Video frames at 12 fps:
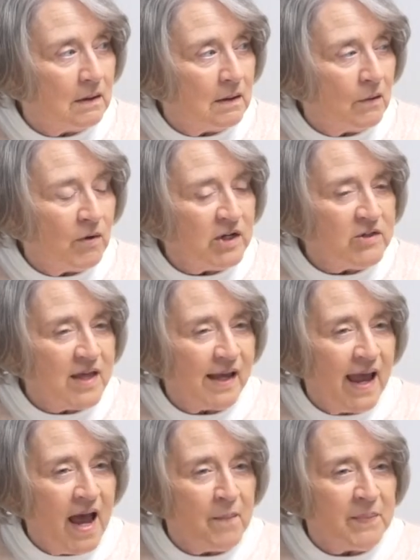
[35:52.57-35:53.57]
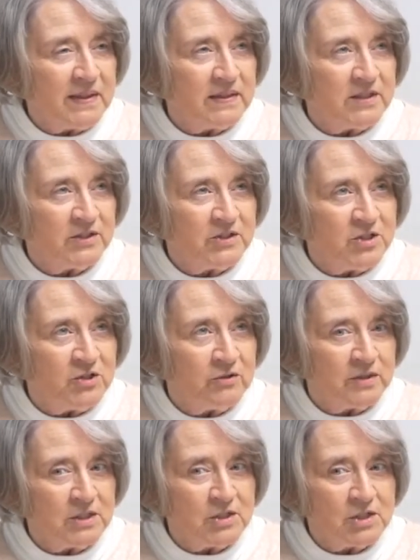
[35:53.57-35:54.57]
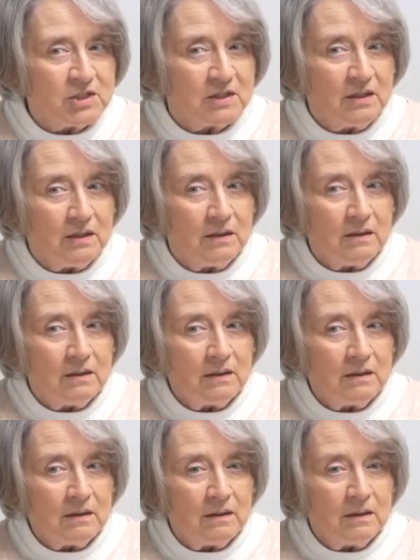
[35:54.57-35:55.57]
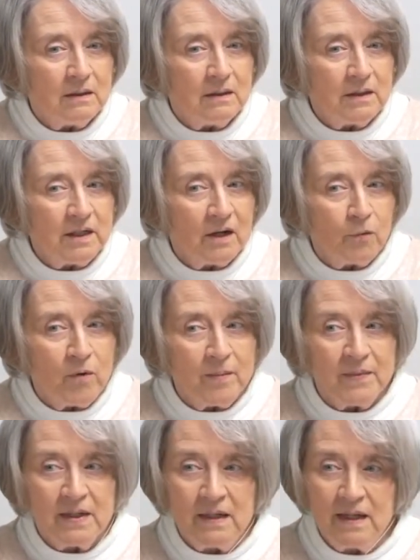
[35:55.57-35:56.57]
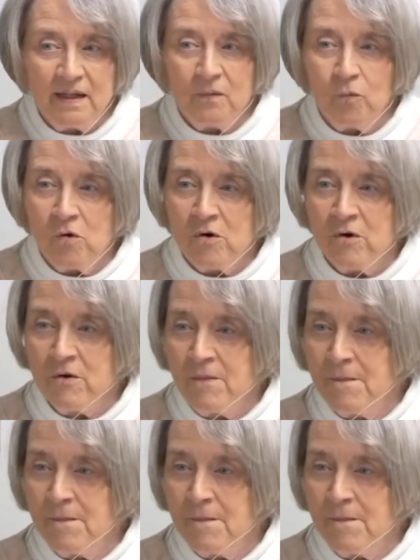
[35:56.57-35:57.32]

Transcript: What do you think happened to Jewish young women in war?